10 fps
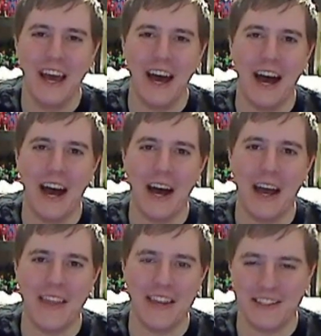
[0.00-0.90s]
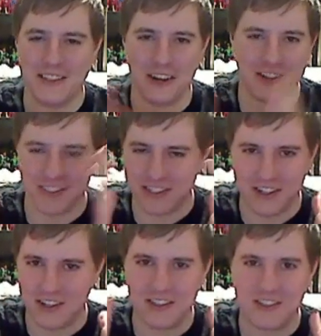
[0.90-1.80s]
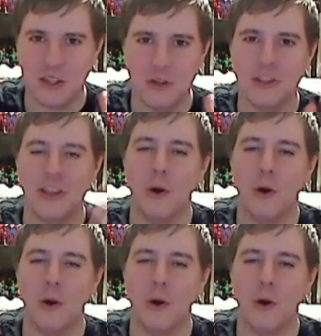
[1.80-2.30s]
Uh, and then he starts to, you know, just lose it.